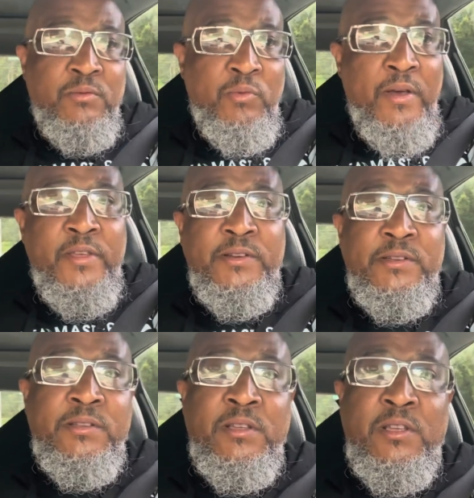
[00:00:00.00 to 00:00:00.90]
Whether
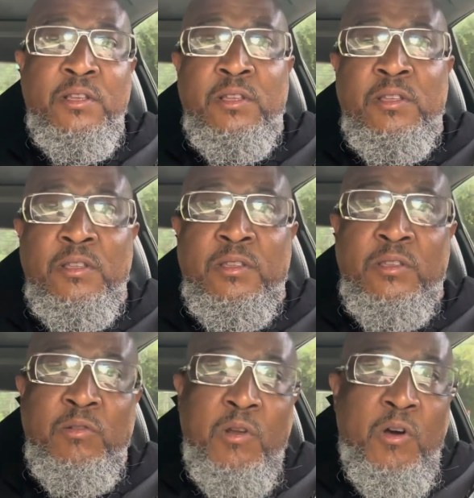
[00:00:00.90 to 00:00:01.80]
it's
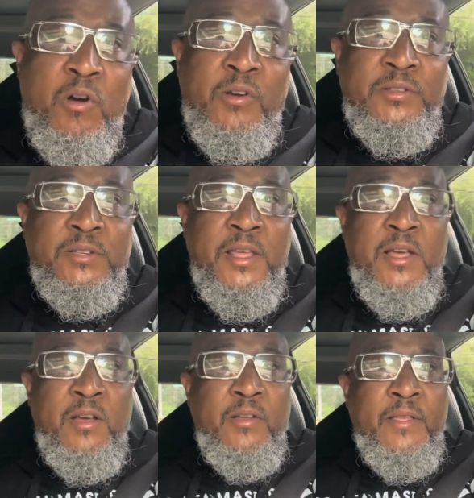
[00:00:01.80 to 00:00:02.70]
you lost and
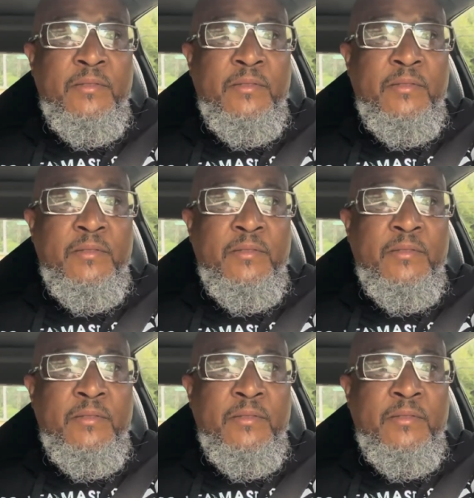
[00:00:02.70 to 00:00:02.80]
now